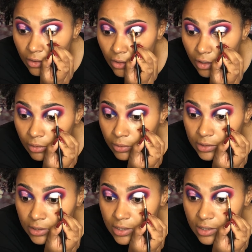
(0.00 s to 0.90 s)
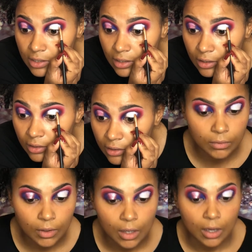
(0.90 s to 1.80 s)
Thought it was easier.
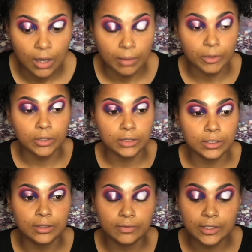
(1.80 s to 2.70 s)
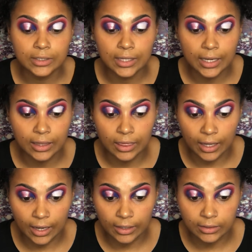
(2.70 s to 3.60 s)
I'm gonna leave this like
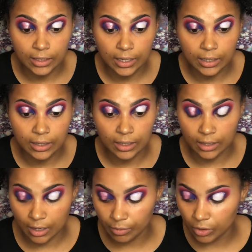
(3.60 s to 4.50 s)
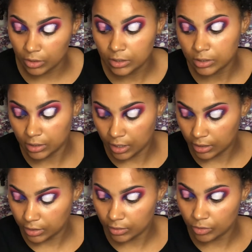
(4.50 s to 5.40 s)
that, and then I'm gonna
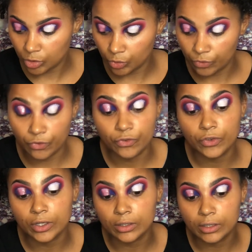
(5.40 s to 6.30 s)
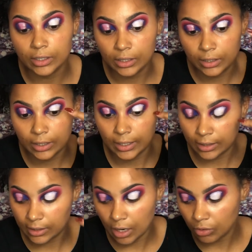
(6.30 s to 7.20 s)
start to fill in
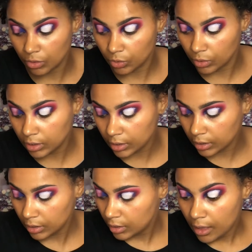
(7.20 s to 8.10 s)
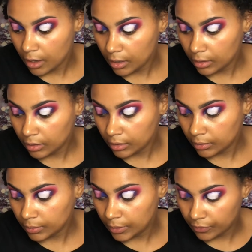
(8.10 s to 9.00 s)
like the outer corner
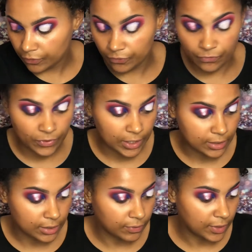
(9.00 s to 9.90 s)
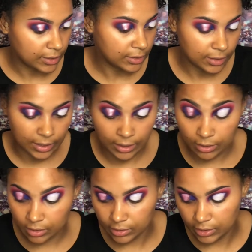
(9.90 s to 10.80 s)
and fix the rest
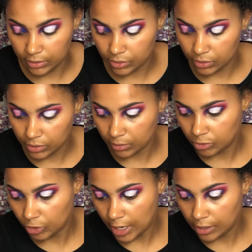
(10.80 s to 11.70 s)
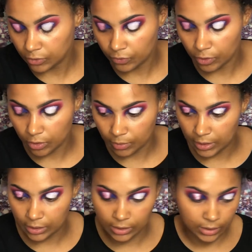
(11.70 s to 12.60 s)
later because there's still some transfer on
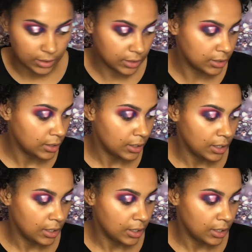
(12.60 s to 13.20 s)
my lid.